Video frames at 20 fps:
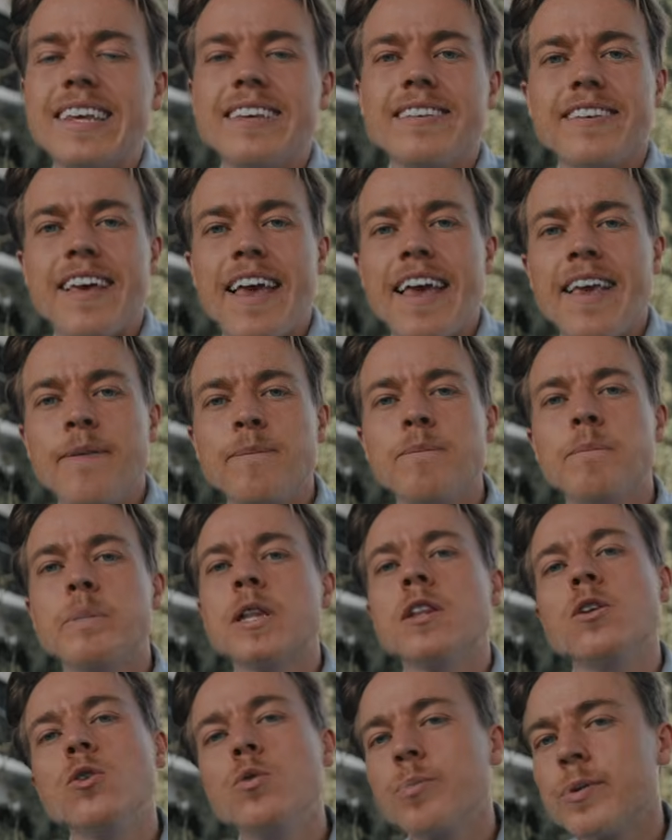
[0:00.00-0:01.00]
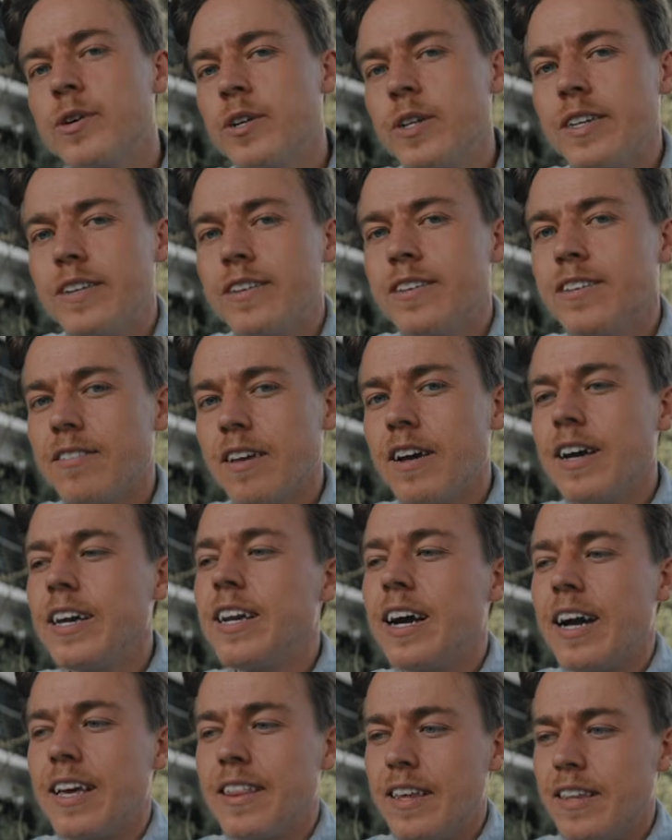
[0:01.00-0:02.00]
is a blueprint
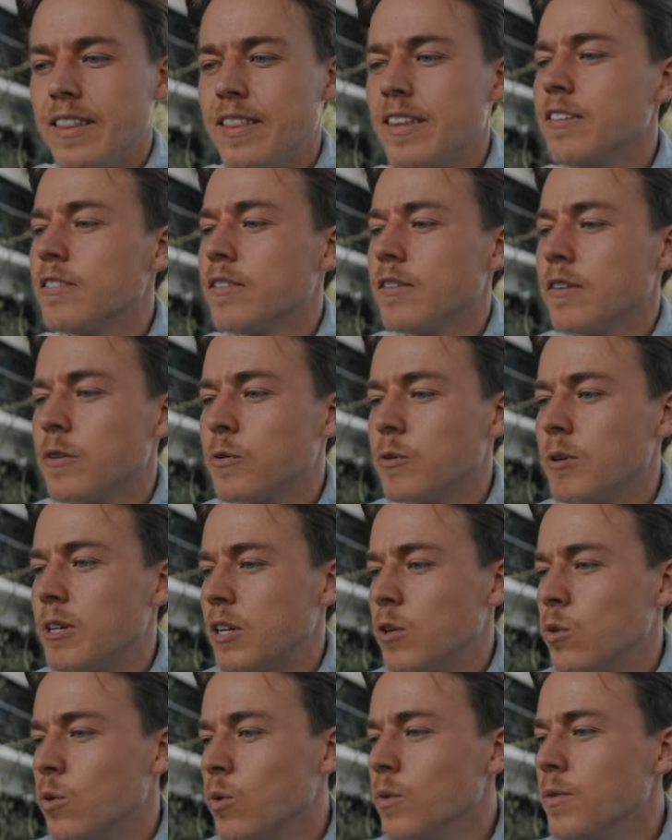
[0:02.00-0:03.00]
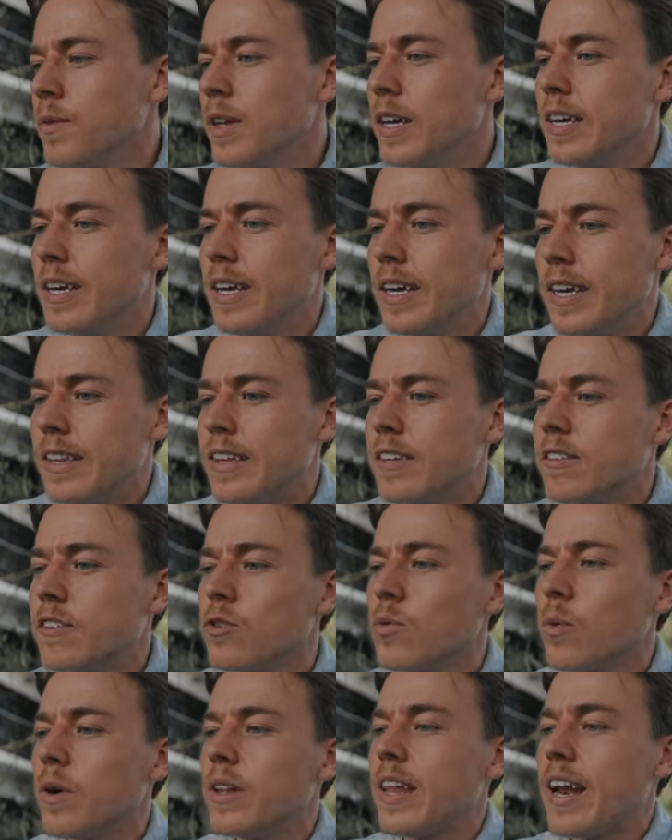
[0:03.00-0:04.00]
design. I think these look really cool. This
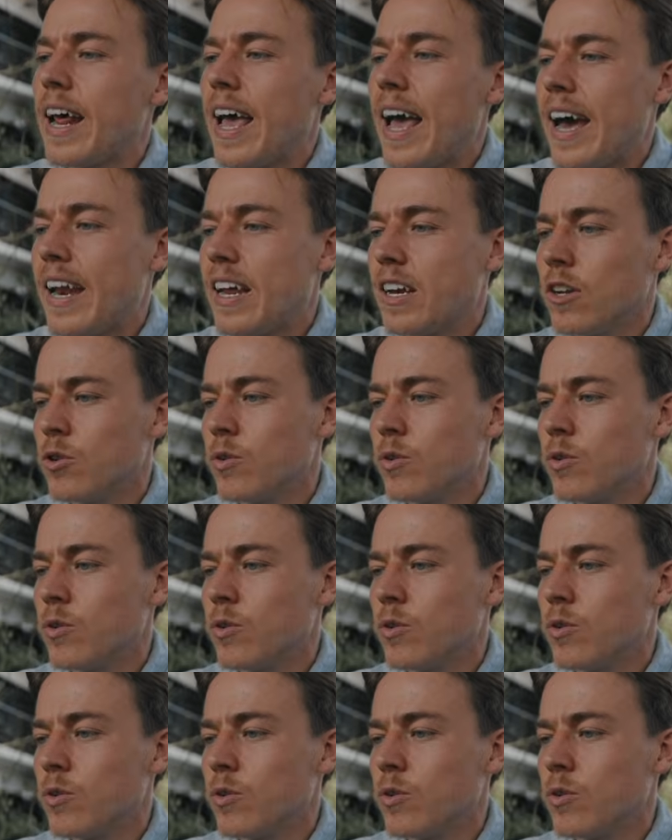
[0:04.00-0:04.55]
is one that I had it